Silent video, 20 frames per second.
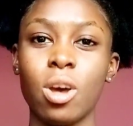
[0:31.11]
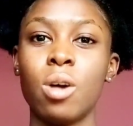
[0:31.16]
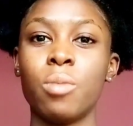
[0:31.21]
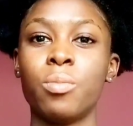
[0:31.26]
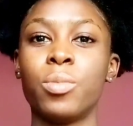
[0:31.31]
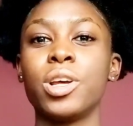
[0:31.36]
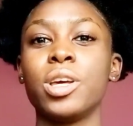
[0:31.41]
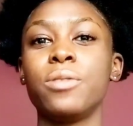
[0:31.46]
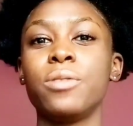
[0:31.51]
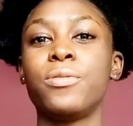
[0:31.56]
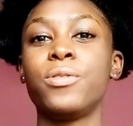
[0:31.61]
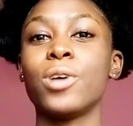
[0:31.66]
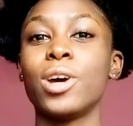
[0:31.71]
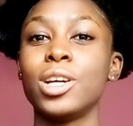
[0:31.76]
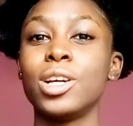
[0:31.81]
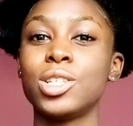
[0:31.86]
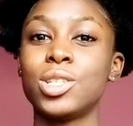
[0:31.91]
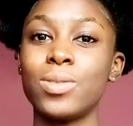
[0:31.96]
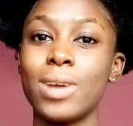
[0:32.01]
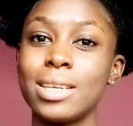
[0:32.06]
But if you're
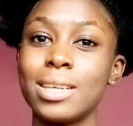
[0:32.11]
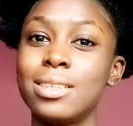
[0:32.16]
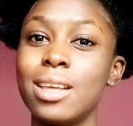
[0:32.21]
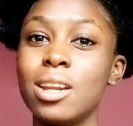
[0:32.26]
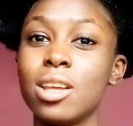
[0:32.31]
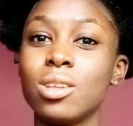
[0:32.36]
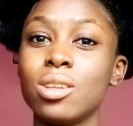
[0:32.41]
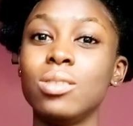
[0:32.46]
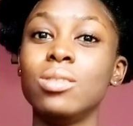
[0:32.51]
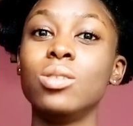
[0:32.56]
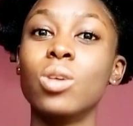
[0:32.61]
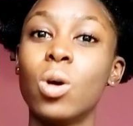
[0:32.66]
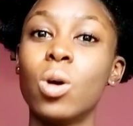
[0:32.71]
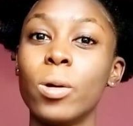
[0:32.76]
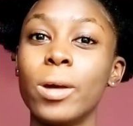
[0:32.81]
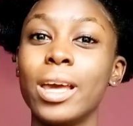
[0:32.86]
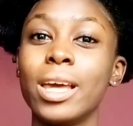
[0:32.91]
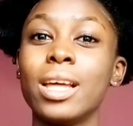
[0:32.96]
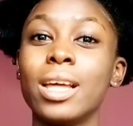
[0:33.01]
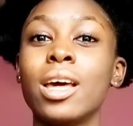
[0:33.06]
interested in
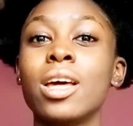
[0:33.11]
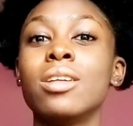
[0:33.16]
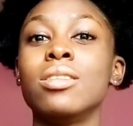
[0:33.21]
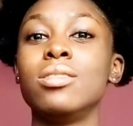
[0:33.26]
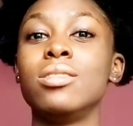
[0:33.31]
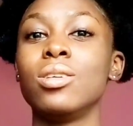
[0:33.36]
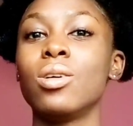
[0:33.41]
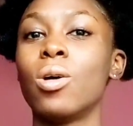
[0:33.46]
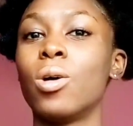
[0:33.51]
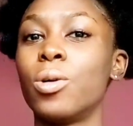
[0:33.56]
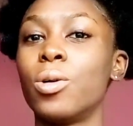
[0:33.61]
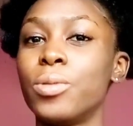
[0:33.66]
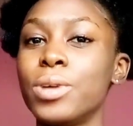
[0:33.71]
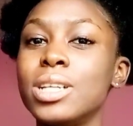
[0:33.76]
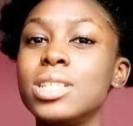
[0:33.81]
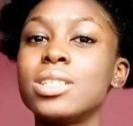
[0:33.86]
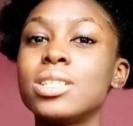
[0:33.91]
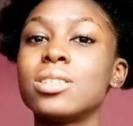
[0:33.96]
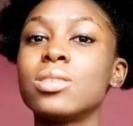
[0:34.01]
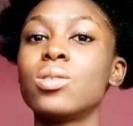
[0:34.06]
knowing the
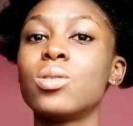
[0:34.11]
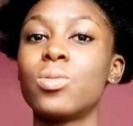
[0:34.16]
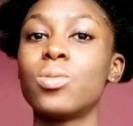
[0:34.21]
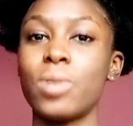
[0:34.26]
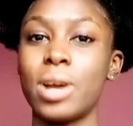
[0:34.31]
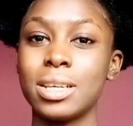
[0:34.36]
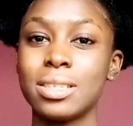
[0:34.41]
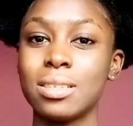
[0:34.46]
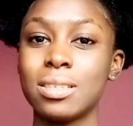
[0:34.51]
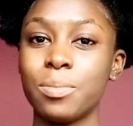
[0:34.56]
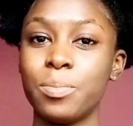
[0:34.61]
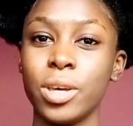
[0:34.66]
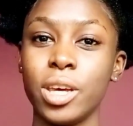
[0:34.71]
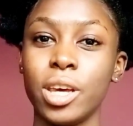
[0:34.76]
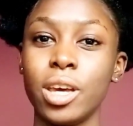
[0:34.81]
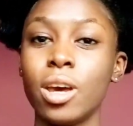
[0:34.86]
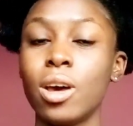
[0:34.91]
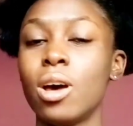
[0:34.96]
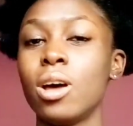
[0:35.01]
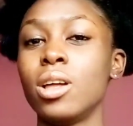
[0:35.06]
original
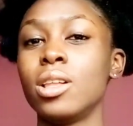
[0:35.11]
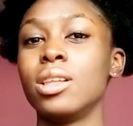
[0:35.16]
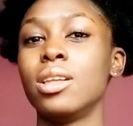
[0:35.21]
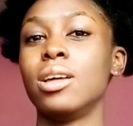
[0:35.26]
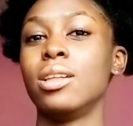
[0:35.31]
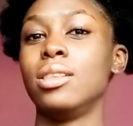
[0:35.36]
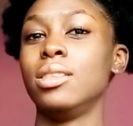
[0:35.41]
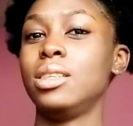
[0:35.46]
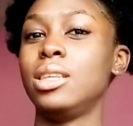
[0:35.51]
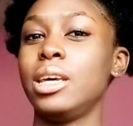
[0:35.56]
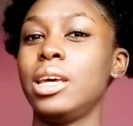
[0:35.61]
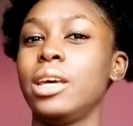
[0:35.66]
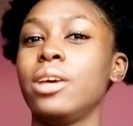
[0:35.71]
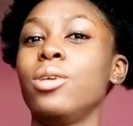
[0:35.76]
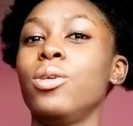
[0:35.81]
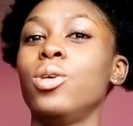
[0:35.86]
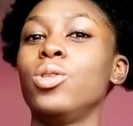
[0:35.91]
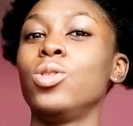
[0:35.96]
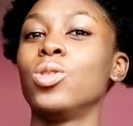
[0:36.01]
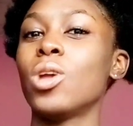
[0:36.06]
recipe, the
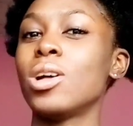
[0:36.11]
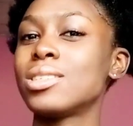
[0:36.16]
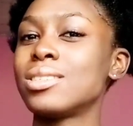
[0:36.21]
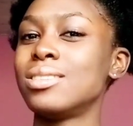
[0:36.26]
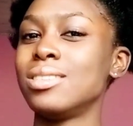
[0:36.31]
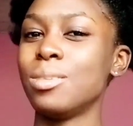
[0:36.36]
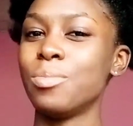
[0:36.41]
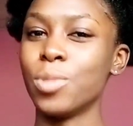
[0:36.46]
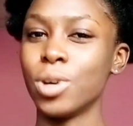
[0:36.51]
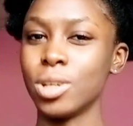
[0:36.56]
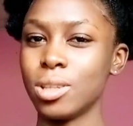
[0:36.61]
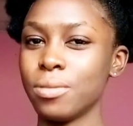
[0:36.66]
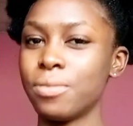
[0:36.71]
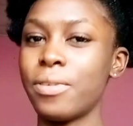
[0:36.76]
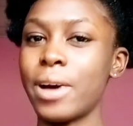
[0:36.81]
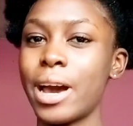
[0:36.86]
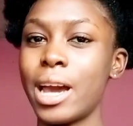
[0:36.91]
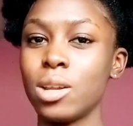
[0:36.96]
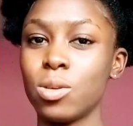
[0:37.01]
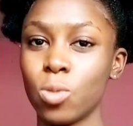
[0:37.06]
not the
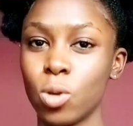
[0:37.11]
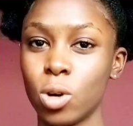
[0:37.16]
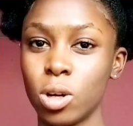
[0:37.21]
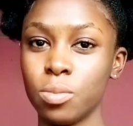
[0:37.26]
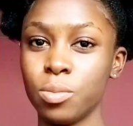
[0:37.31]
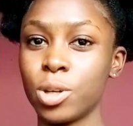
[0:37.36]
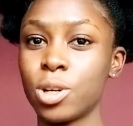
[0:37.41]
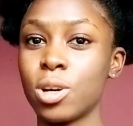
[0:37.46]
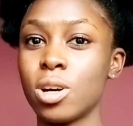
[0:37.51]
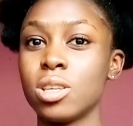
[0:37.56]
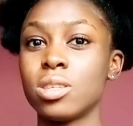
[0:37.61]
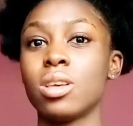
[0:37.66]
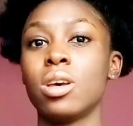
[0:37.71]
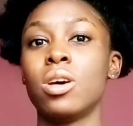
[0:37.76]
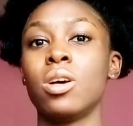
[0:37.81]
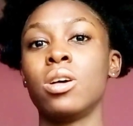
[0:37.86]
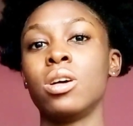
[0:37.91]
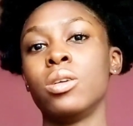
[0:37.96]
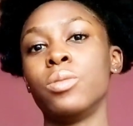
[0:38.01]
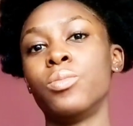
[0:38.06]
modified one, because
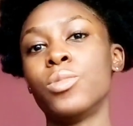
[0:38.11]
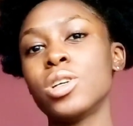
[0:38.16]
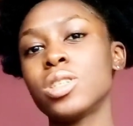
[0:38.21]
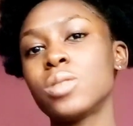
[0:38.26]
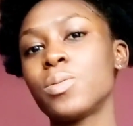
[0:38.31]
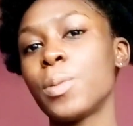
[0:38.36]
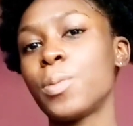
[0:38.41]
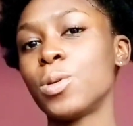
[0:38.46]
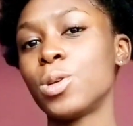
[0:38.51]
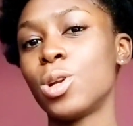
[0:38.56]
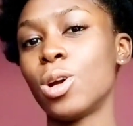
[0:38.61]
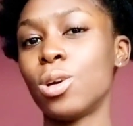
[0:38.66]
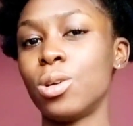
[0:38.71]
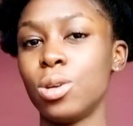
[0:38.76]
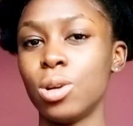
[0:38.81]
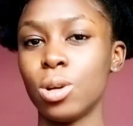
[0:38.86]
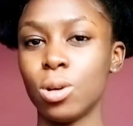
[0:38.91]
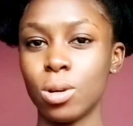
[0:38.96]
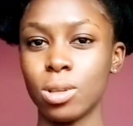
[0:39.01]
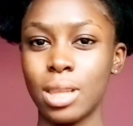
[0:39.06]
most people don't
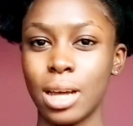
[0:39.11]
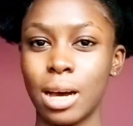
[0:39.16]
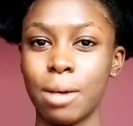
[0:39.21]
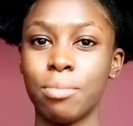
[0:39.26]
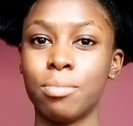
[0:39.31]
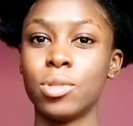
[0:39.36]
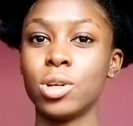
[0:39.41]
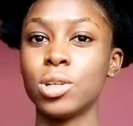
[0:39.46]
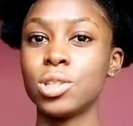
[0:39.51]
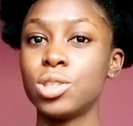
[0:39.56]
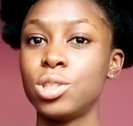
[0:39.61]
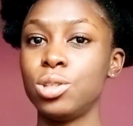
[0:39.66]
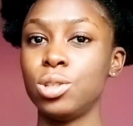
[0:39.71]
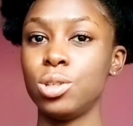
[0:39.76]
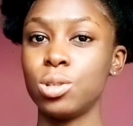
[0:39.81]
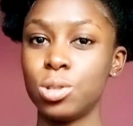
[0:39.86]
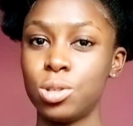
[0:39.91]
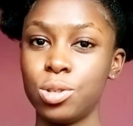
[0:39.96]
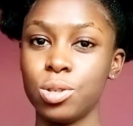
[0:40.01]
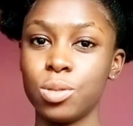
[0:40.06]
know that most
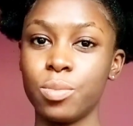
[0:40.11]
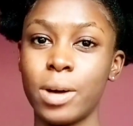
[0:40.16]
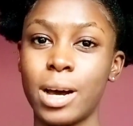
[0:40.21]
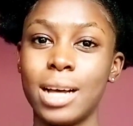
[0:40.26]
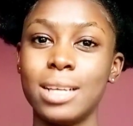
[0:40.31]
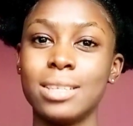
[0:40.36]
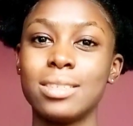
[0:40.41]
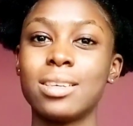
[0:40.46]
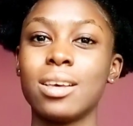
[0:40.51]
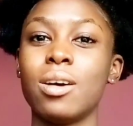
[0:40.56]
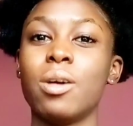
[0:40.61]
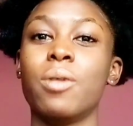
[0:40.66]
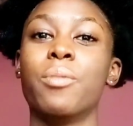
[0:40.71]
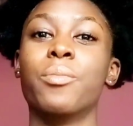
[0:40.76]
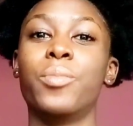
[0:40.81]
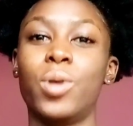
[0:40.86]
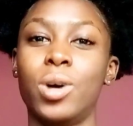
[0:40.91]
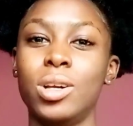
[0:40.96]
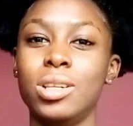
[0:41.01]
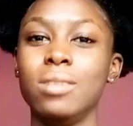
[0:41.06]
YouTubers
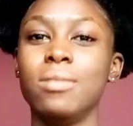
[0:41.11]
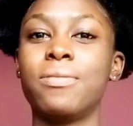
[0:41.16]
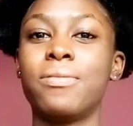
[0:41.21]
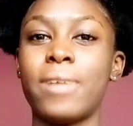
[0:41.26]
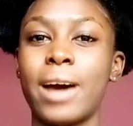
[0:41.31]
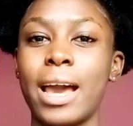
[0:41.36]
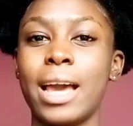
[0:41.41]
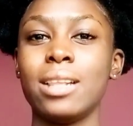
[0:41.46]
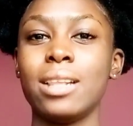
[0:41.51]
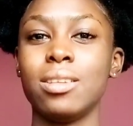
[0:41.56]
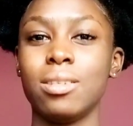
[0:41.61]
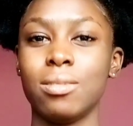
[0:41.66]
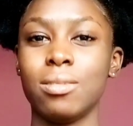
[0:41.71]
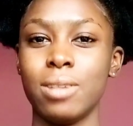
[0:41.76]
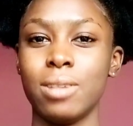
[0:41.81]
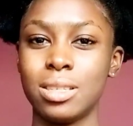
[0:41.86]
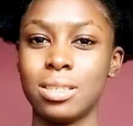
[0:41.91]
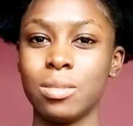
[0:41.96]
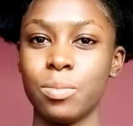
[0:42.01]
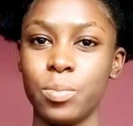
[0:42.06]
modify the
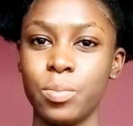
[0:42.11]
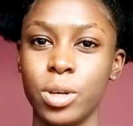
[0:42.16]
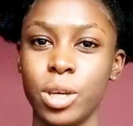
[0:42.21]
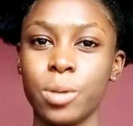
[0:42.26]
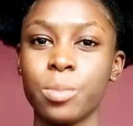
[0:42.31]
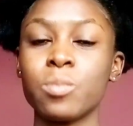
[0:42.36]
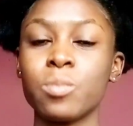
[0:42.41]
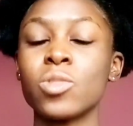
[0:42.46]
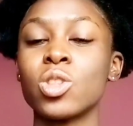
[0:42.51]
recipe.